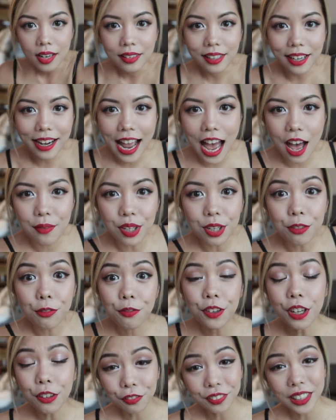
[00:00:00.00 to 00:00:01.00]
they're having
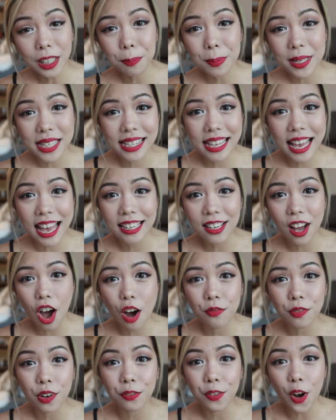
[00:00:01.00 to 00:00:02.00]
50%
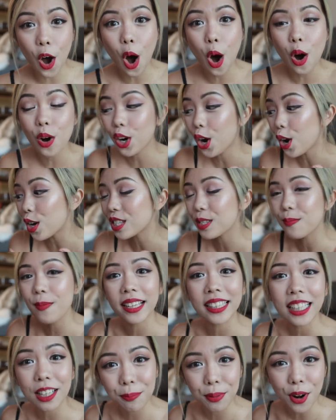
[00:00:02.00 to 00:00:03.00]
off of all
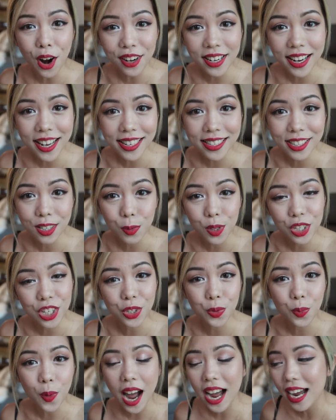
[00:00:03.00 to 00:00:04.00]
cosmetic products, which
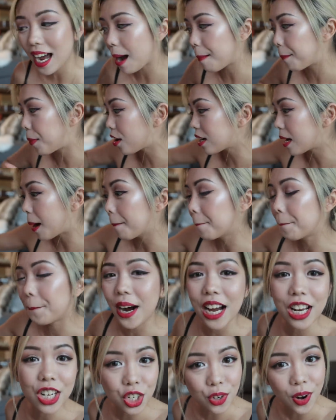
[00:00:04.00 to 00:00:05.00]
is why I bought a
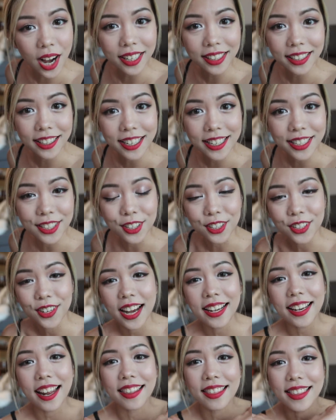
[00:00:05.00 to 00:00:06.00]
bunch right here to
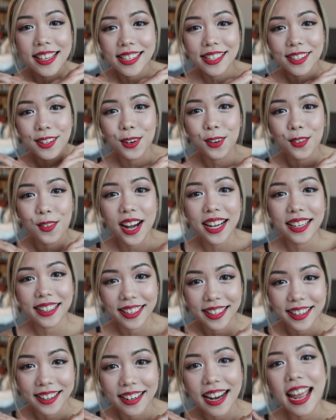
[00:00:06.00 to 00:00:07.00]
create this look right
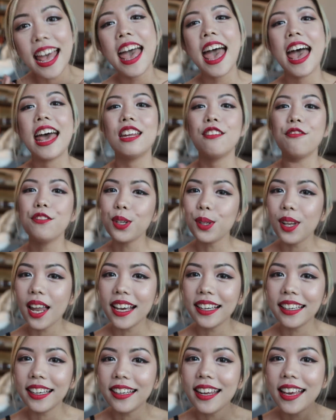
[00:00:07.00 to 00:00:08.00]
here. And if you
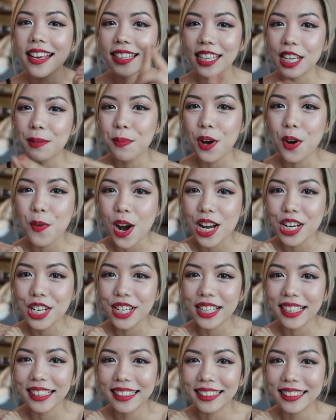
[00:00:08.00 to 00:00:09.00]
like it, keep on
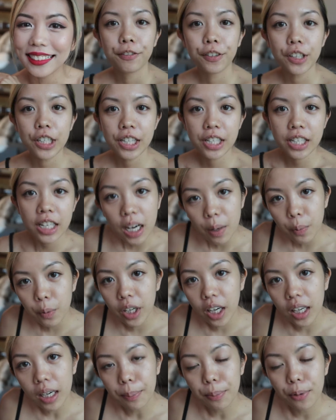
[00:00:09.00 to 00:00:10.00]
watching. First up,
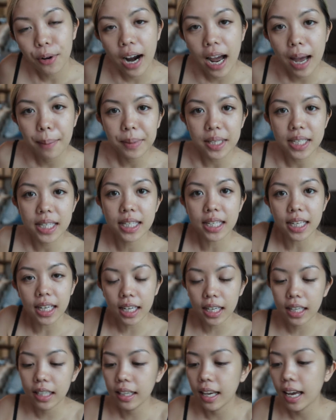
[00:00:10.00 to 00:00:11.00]
we gotta prime the
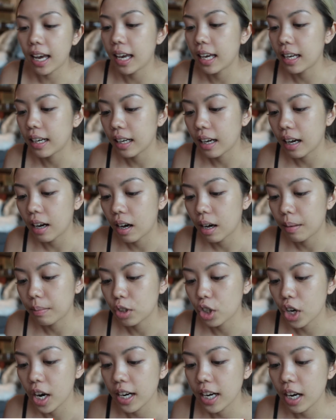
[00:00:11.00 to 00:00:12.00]
skin, and I'm
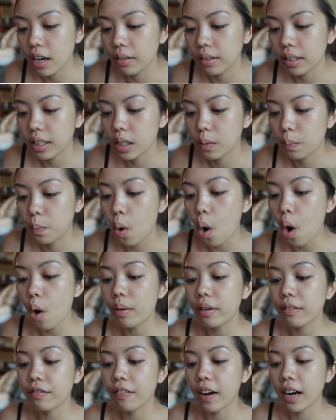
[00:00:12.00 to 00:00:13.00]
trying out this pore
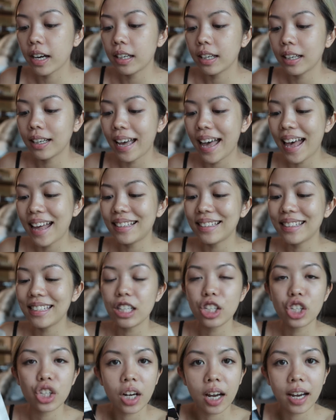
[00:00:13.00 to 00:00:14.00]
refining
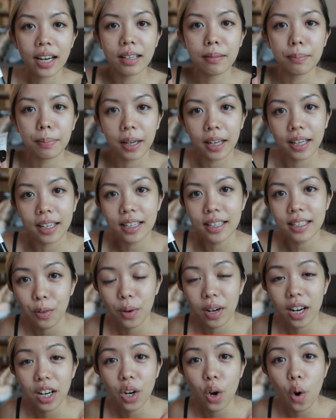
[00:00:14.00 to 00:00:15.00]
anti-shine base.
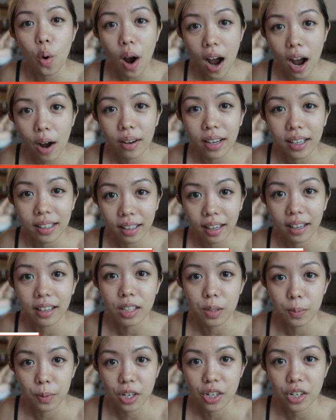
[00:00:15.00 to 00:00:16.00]
When I go out at night
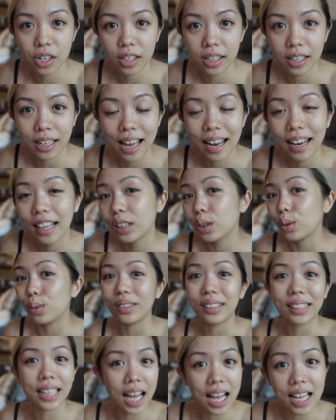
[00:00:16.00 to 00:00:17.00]
especially, I like to
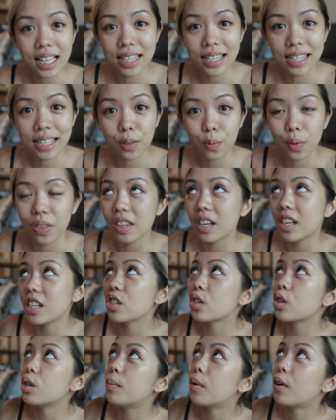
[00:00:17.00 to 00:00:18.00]
dance with the
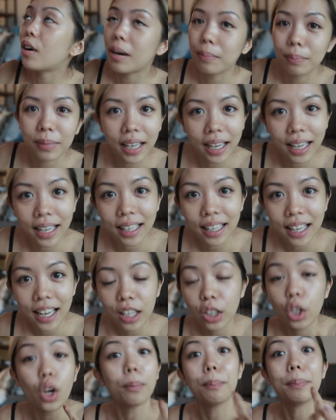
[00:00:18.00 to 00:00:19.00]
disco ball up there.
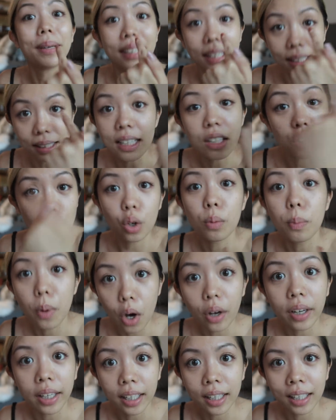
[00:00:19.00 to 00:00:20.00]
Not be the disco
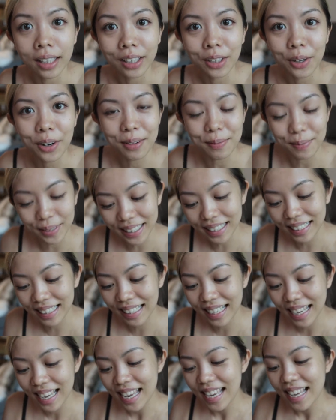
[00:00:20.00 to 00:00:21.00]
ball here, you know what I mean?
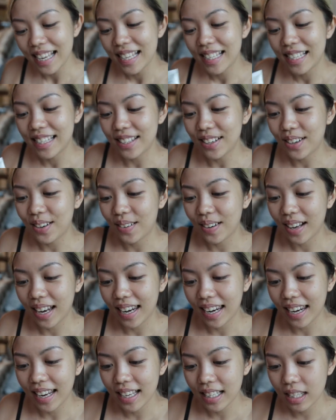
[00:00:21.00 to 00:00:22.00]
So
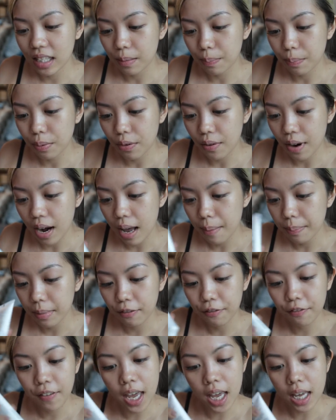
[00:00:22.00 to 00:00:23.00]
let's prime the
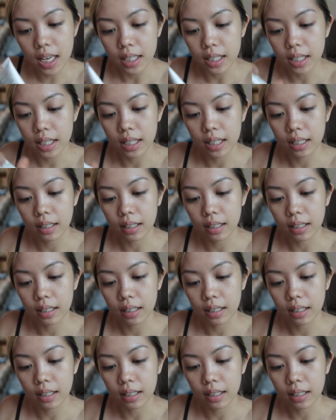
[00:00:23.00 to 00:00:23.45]
face.